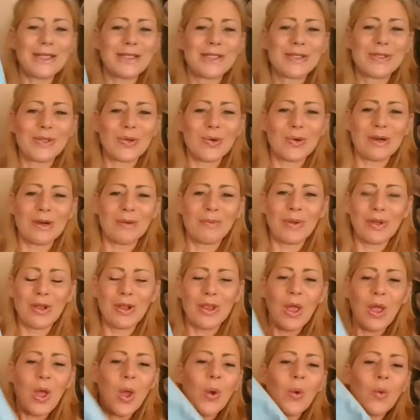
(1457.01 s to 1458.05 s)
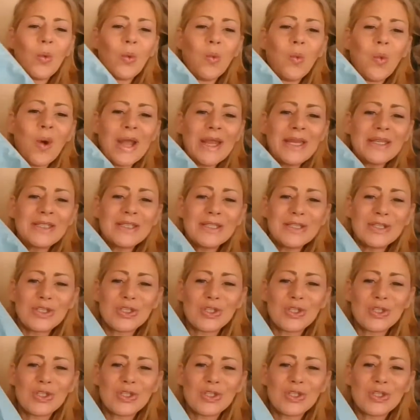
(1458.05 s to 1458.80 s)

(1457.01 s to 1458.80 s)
adorable white